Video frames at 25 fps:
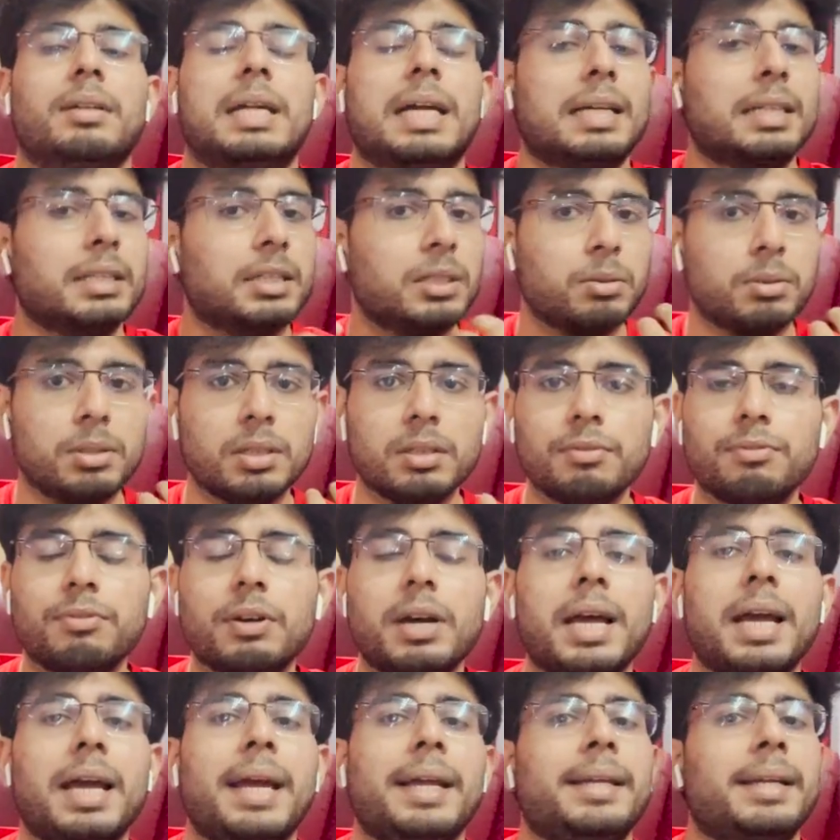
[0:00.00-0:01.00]
That is union
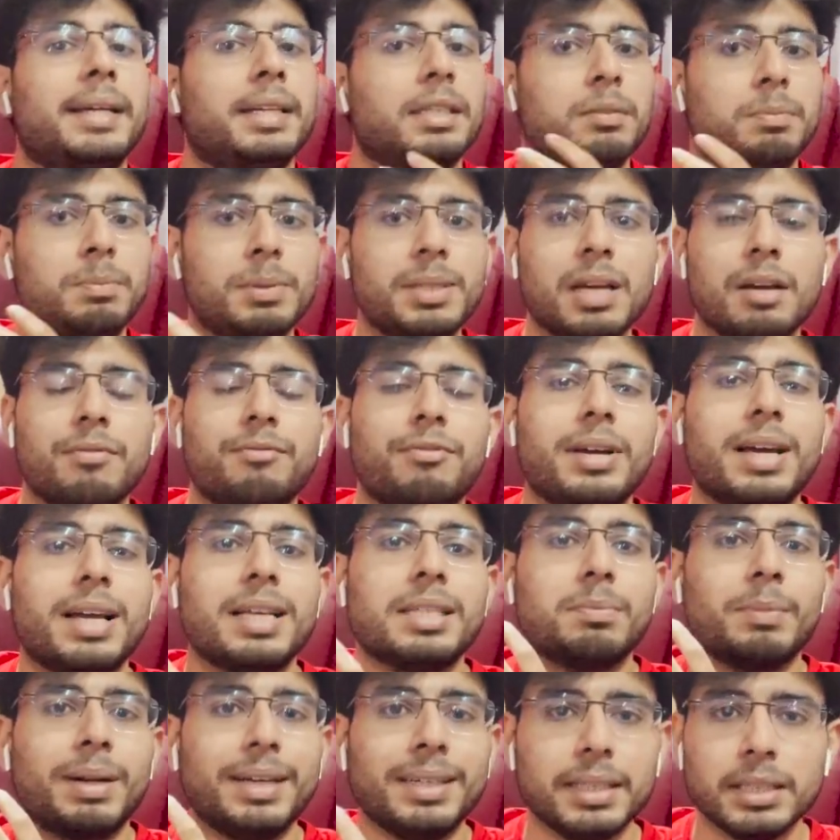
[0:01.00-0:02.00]
find, that is
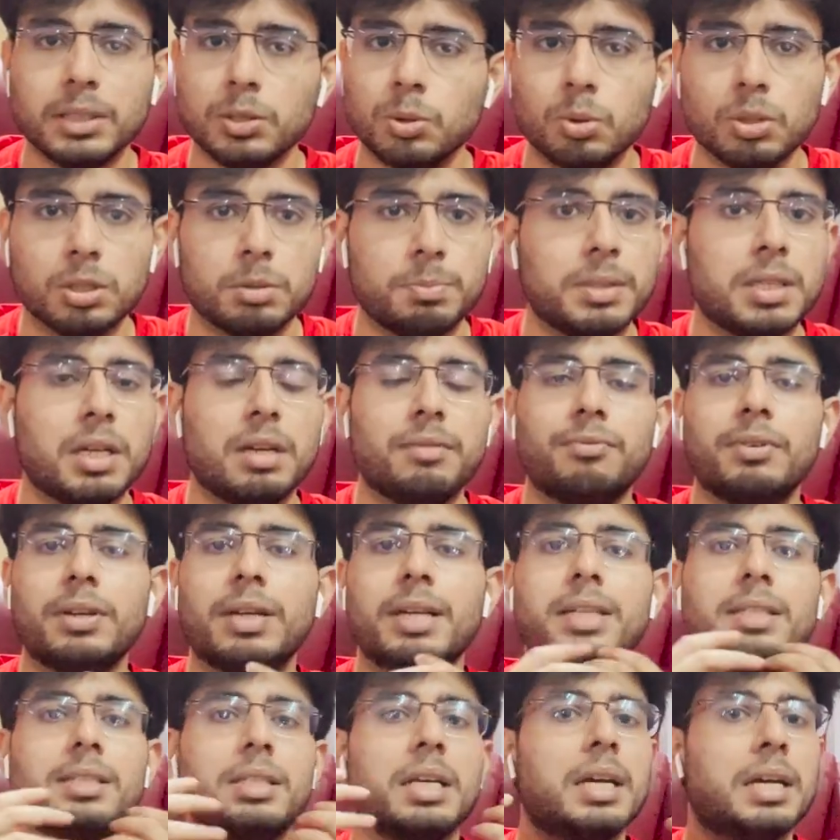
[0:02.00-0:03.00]
BFS, multi-source
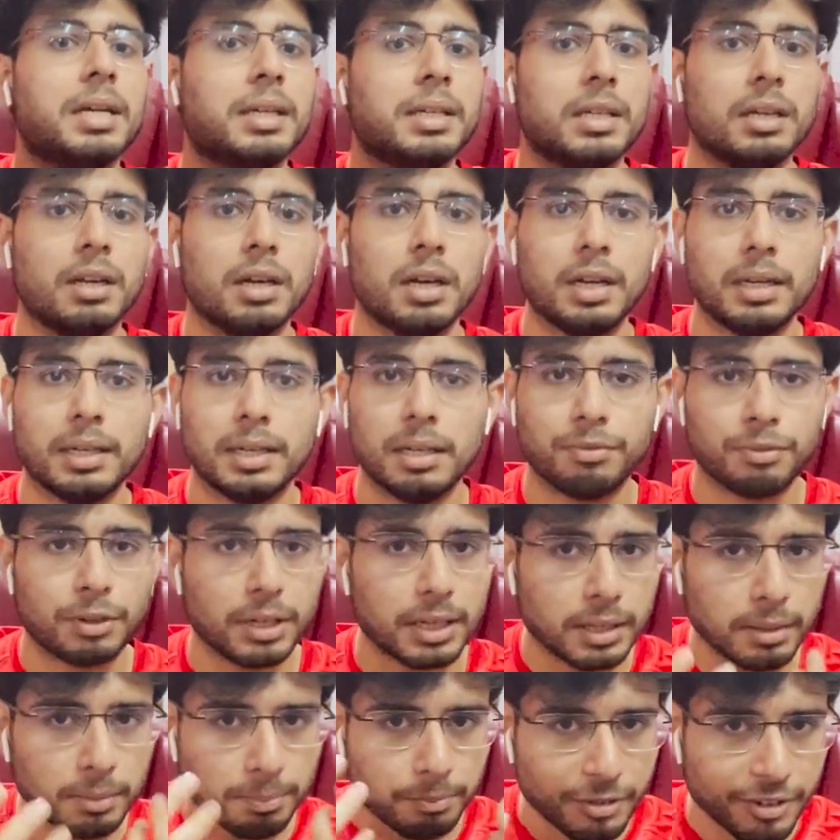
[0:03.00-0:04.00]
BFS,
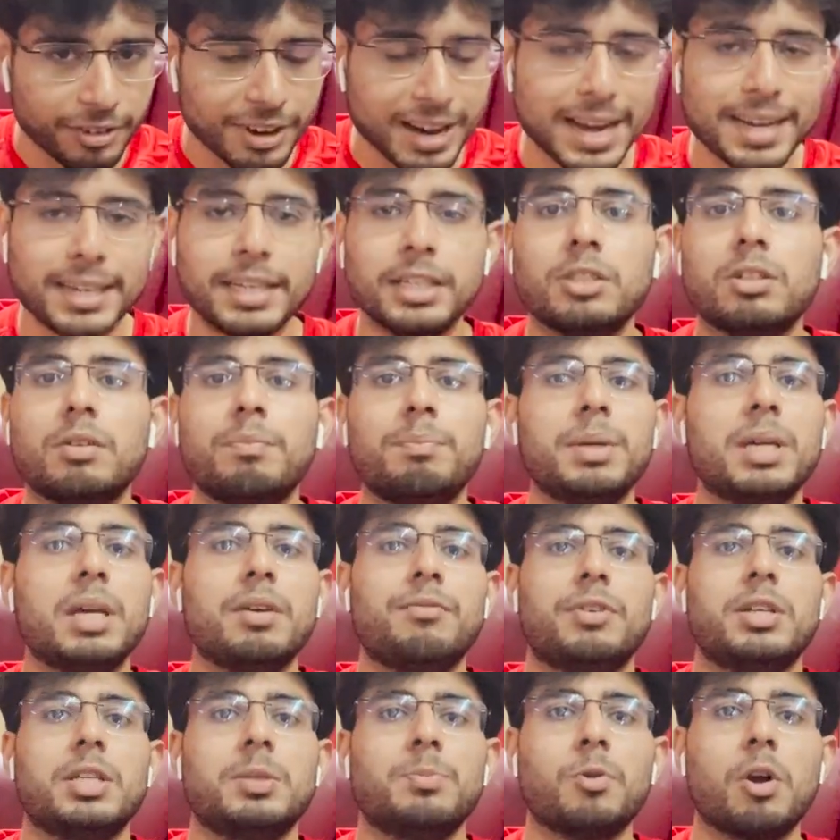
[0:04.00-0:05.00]
different varieties of
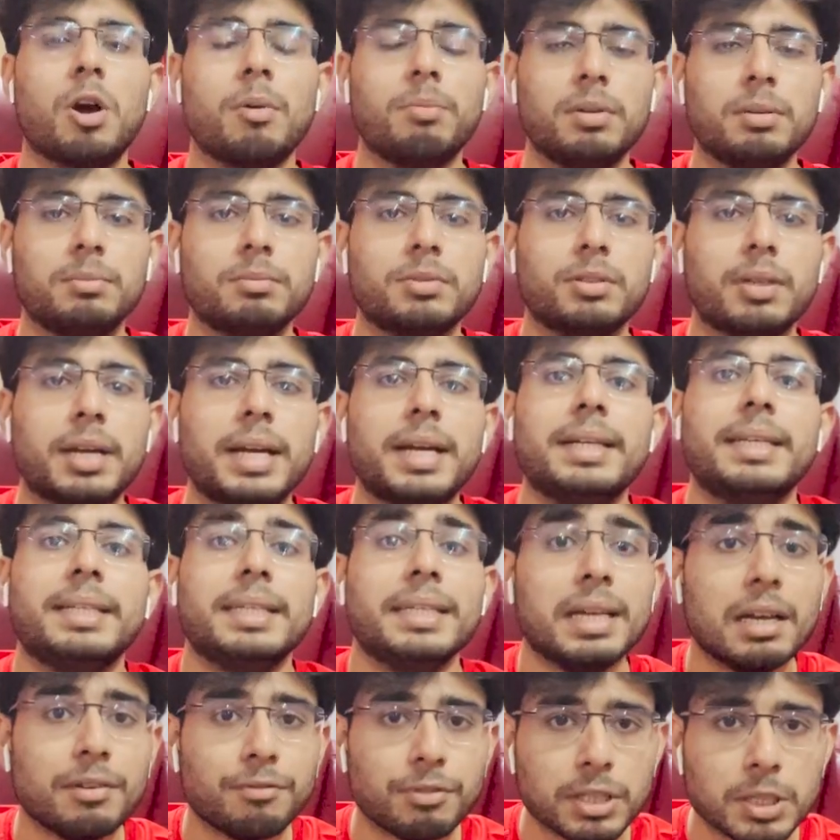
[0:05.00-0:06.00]
BFS problems, right?
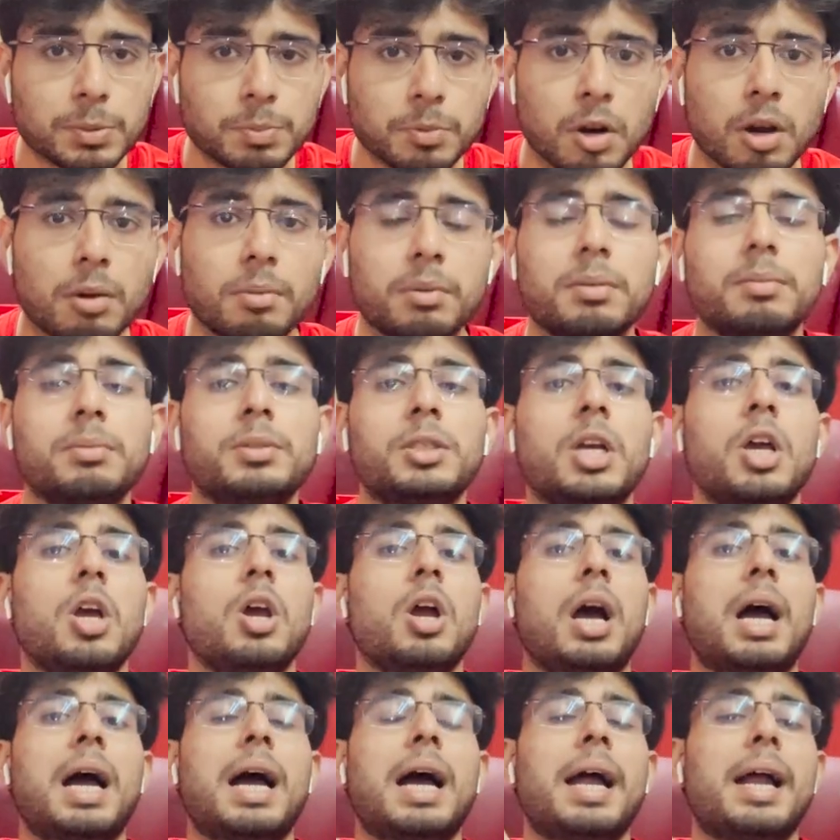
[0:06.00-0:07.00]
DFS problems,
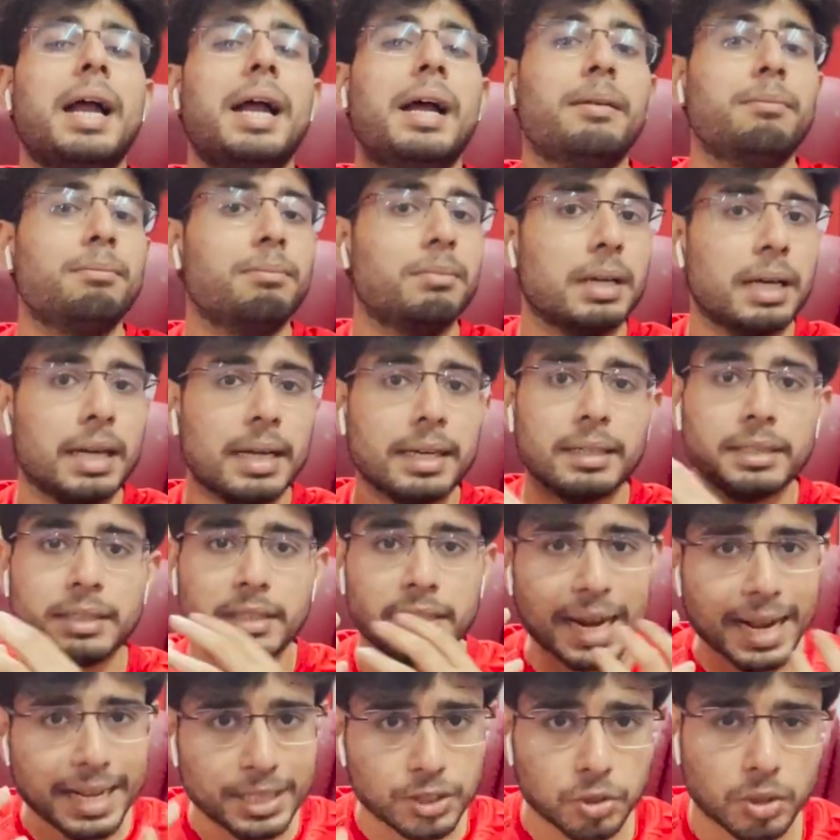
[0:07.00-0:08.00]

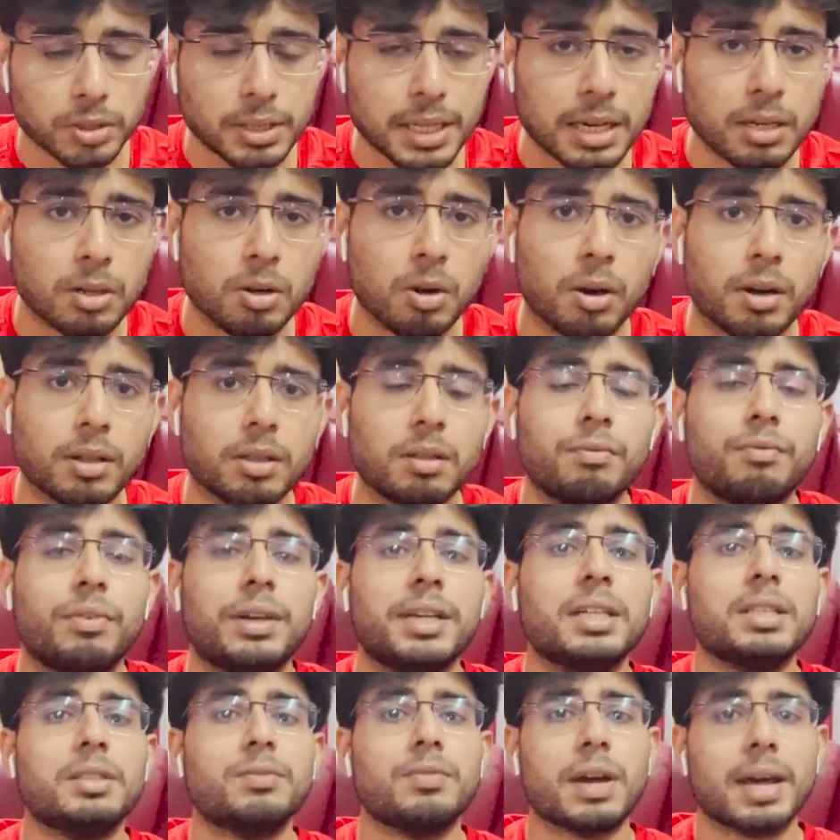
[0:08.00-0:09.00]
like Dijkstra's algorithm,
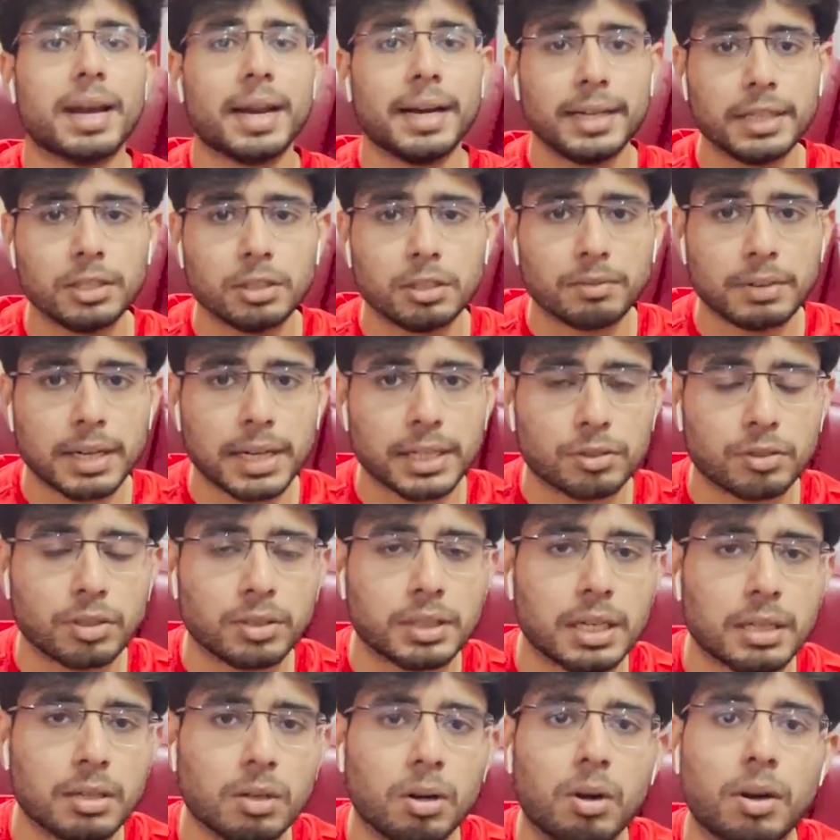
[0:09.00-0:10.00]
various varieties of
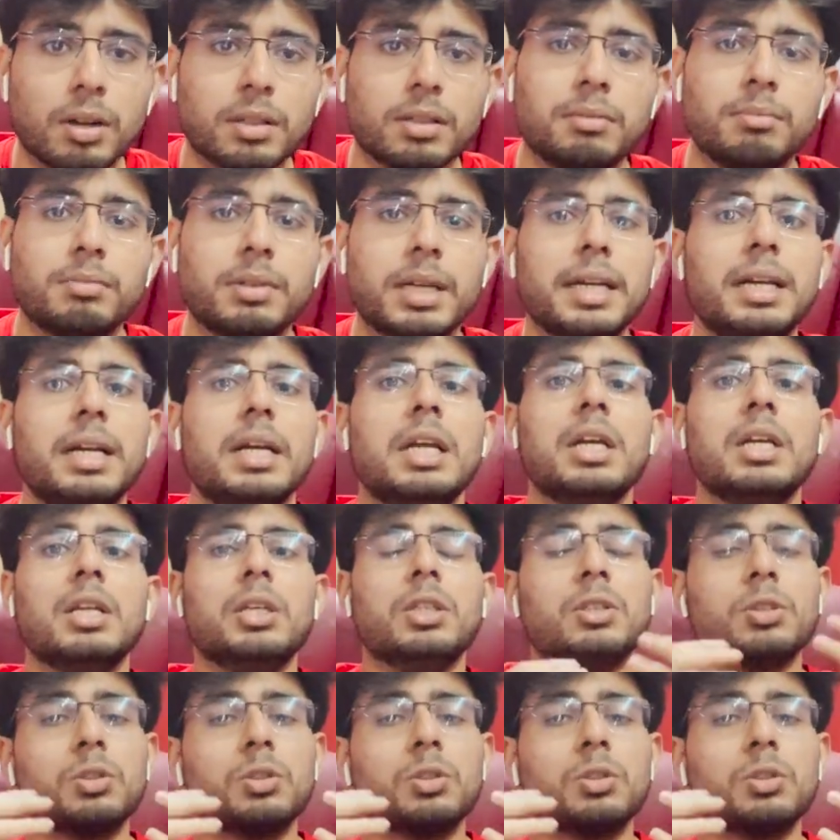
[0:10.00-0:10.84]
Dijkstra's algorithm, right?